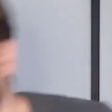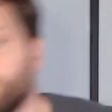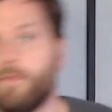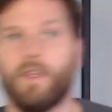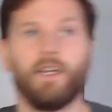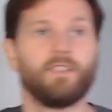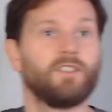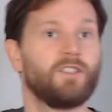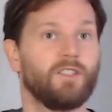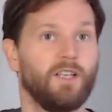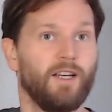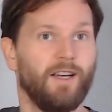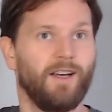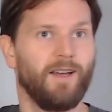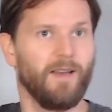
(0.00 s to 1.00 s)
It's
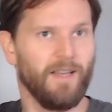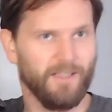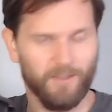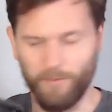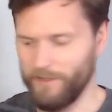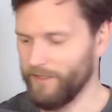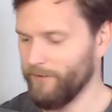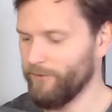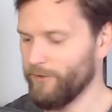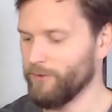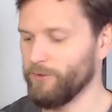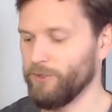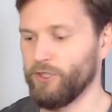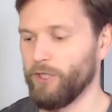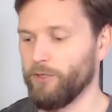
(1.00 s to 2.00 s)
a bit difficult
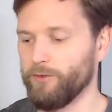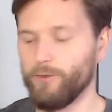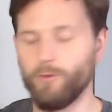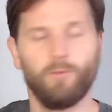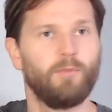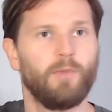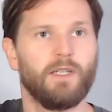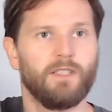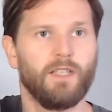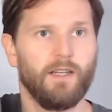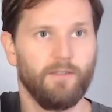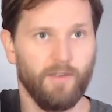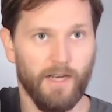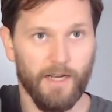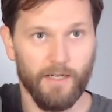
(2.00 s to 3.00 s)
to show you, but
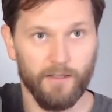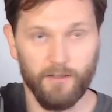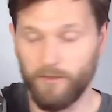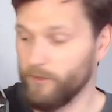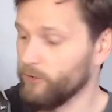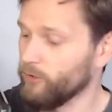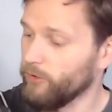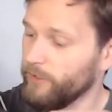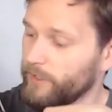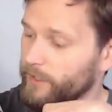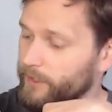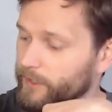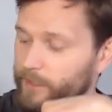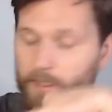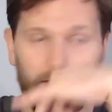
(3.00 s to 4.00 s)
I've added the soil
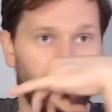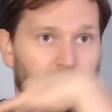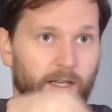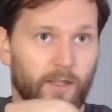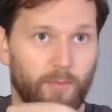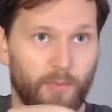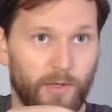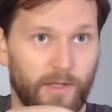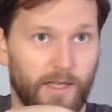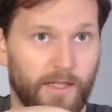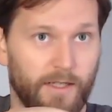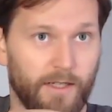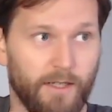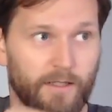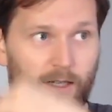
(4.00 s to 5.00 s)
in here, I've added the perlite
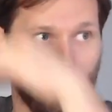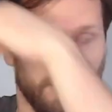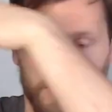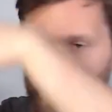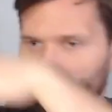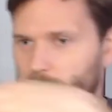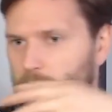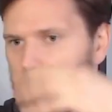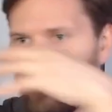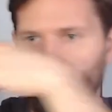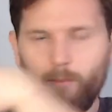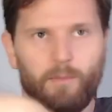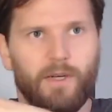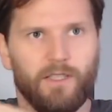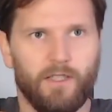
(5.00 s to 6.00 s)
in here, now I'm going to
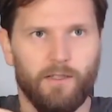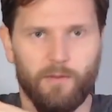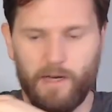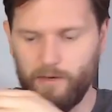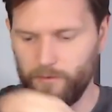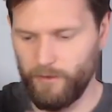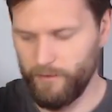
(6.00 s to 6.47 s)
mix it around.